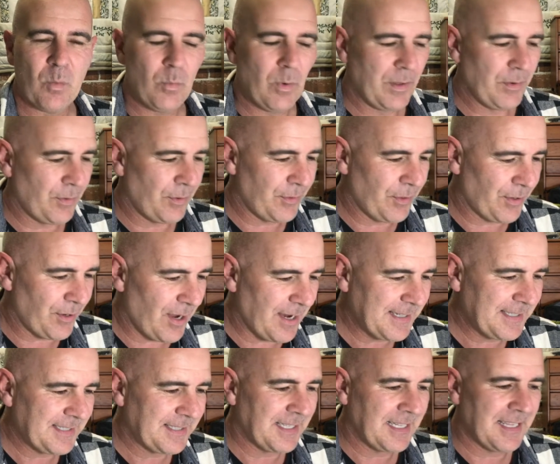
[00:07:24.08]
whether or not
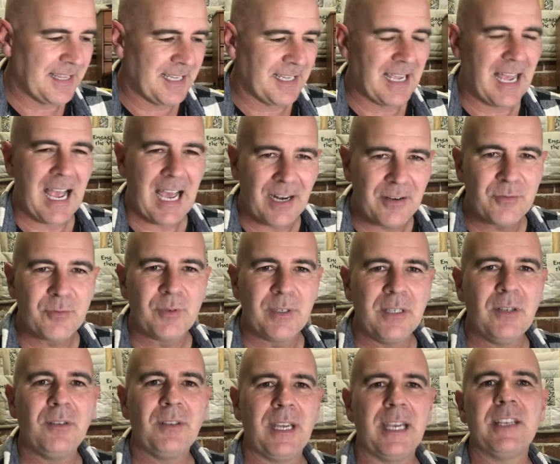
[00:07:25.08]
I see the
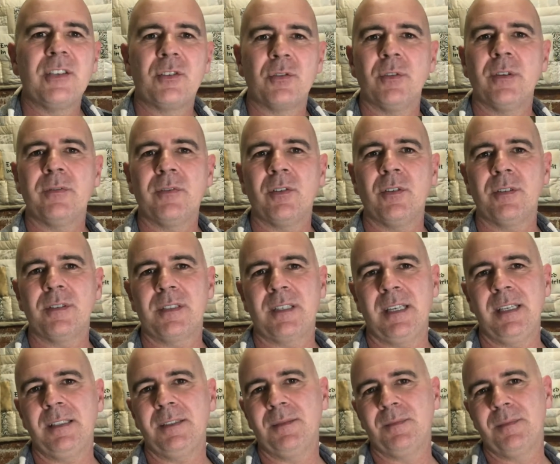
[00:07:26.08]
unreal nature of God's
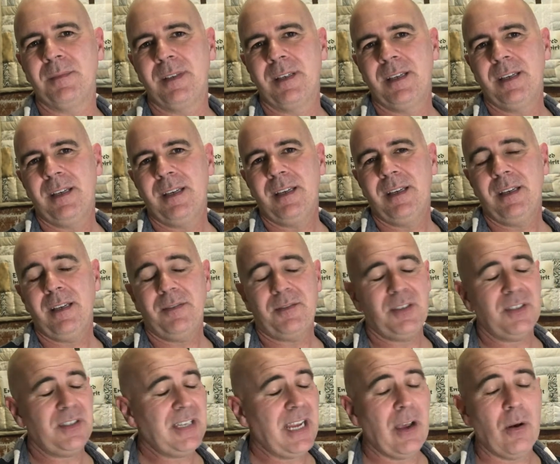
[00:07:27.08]
kingdom,
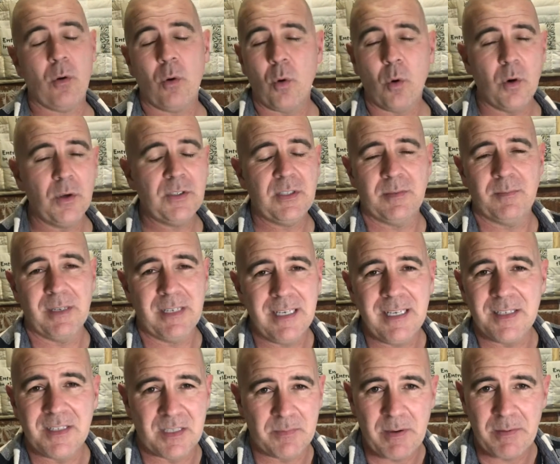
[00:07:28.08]
just how awesome it
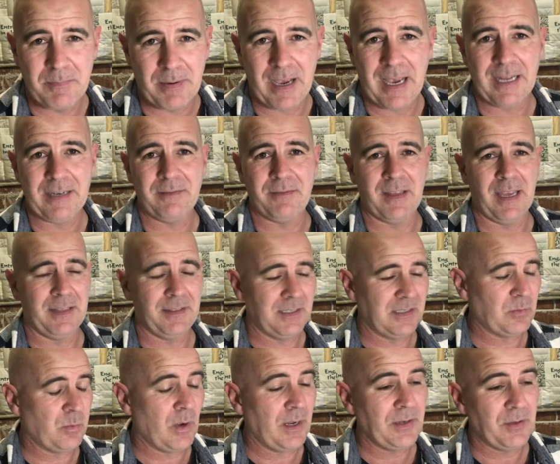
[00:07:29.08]
is to be part of that,
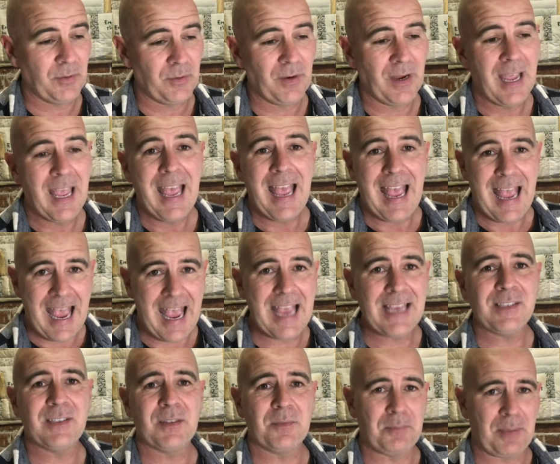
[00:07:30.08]
this one who
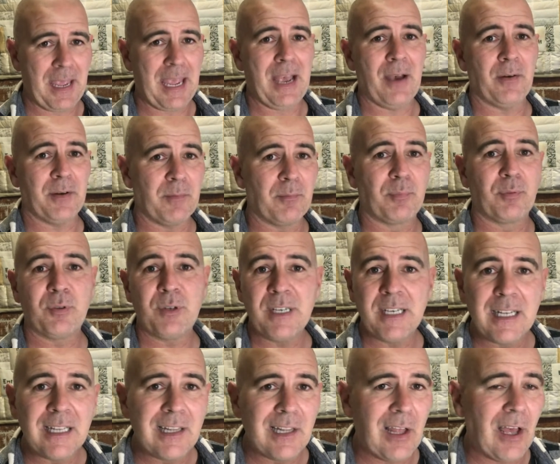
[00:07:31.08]
has the power to
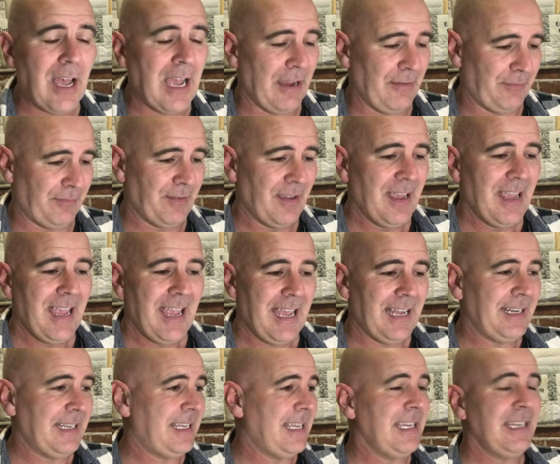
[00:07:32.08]
bring life
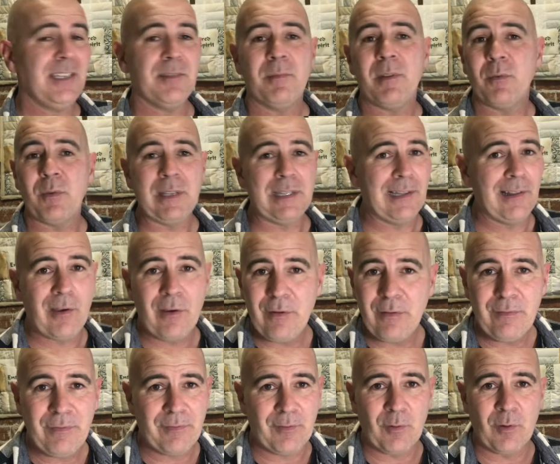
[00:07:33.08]
and a kingdom that we
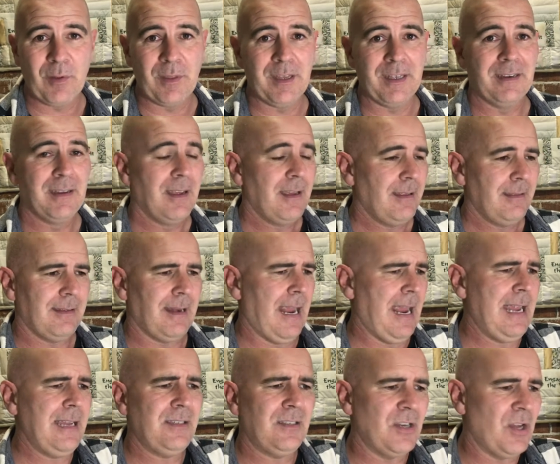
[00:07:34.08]
long for, that
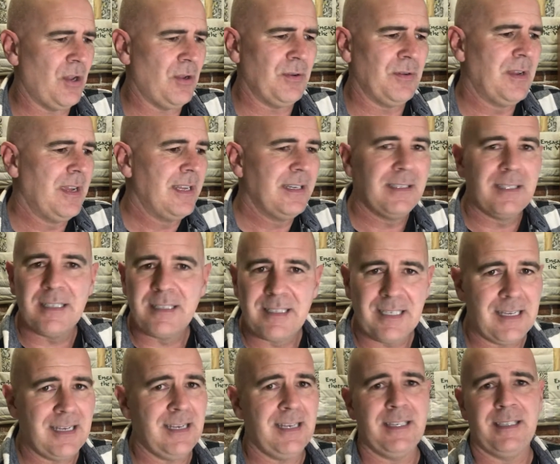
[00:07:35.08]
has no
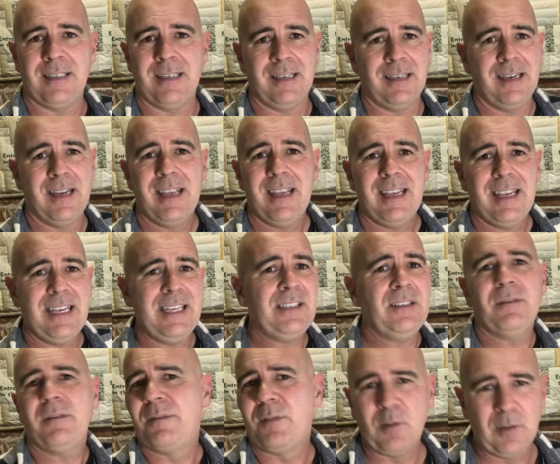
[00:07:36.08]
disease and
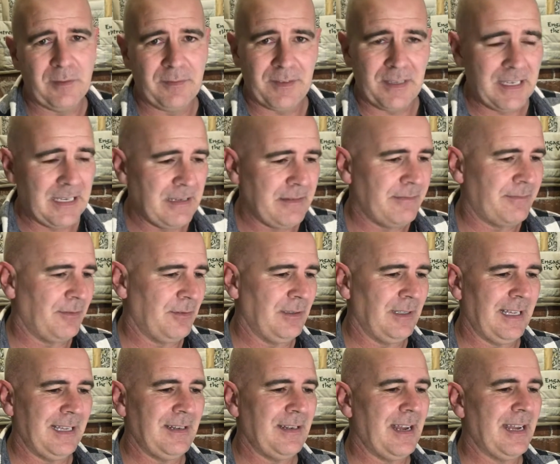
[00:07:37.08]
isn't full of
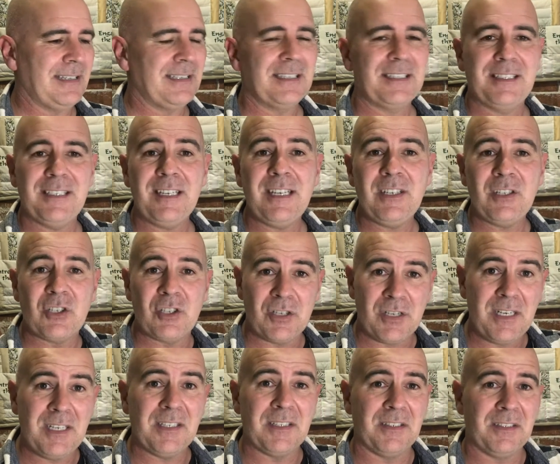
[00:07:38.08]
evil, and to see
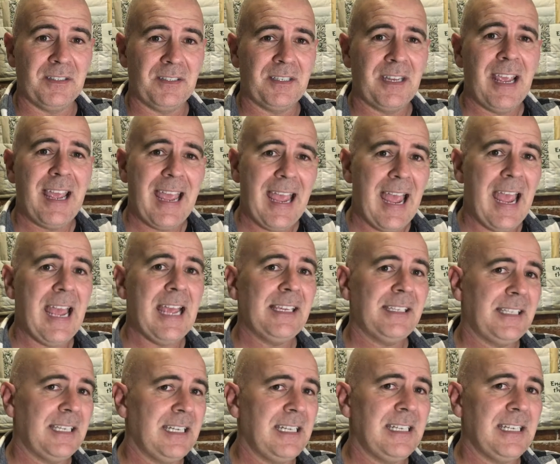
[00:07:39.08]
Jesus
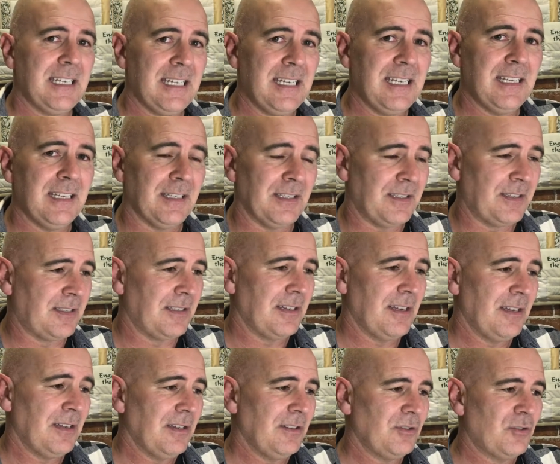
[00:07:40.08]
as he is
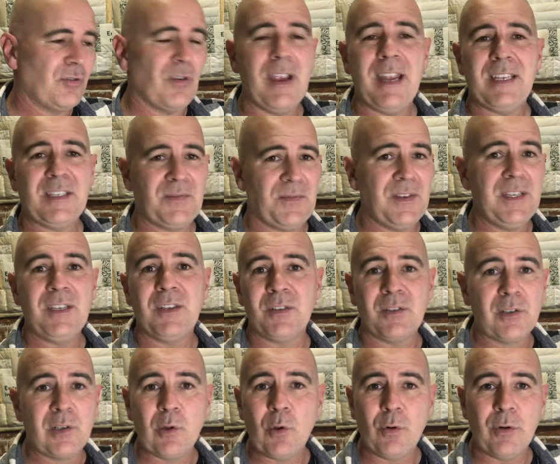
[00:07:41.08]

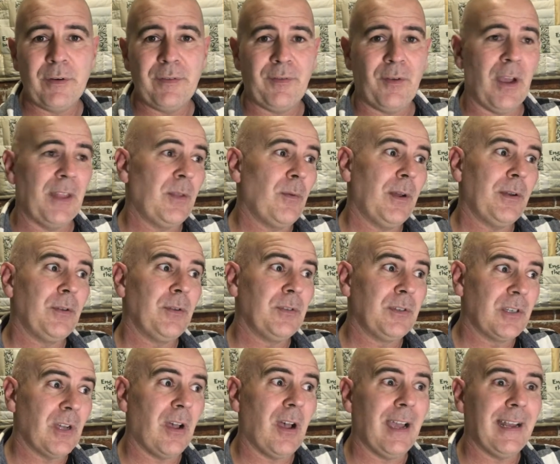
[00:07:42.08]
transfigured, glorified, the one who
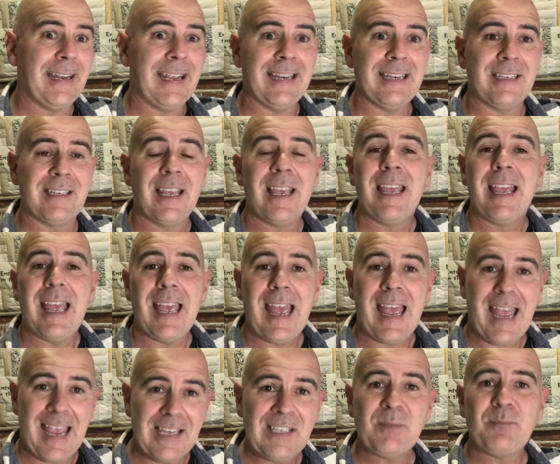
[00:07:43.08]
died and
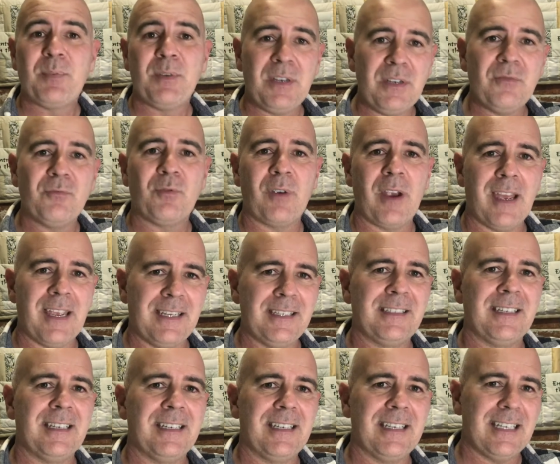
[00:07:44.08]
has been
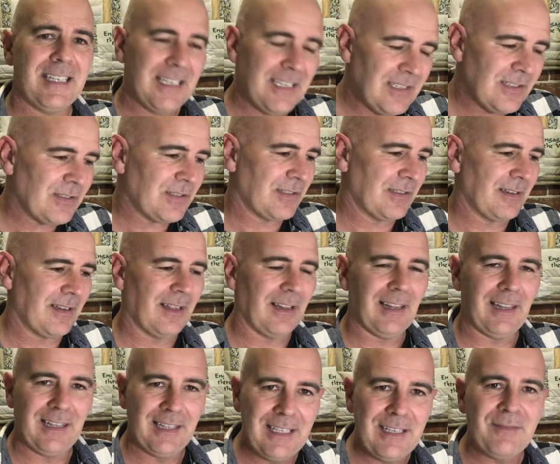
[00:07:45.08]
raised and is
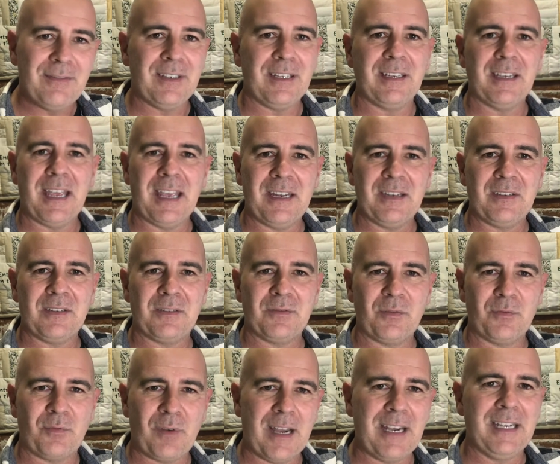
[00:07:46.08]
living and
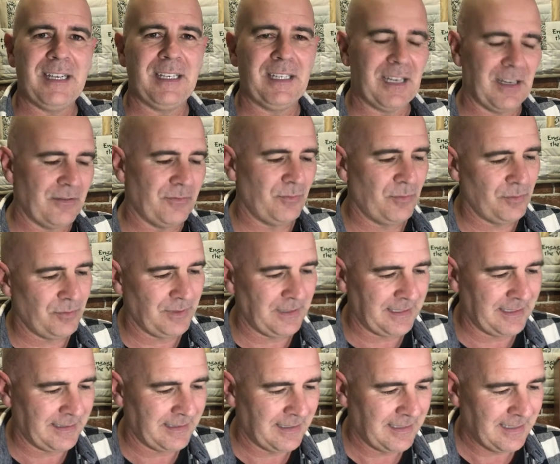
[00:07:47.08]
reigning and
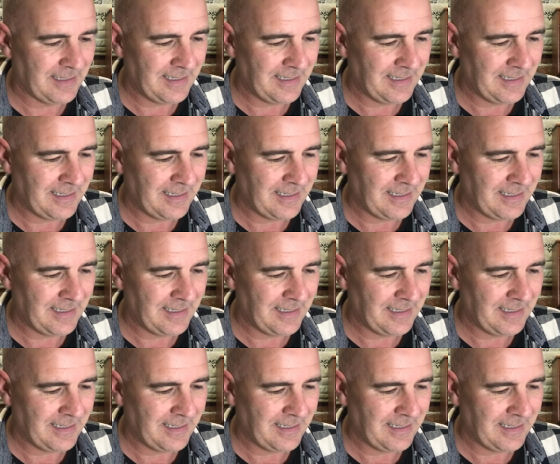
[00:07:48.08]
ruling,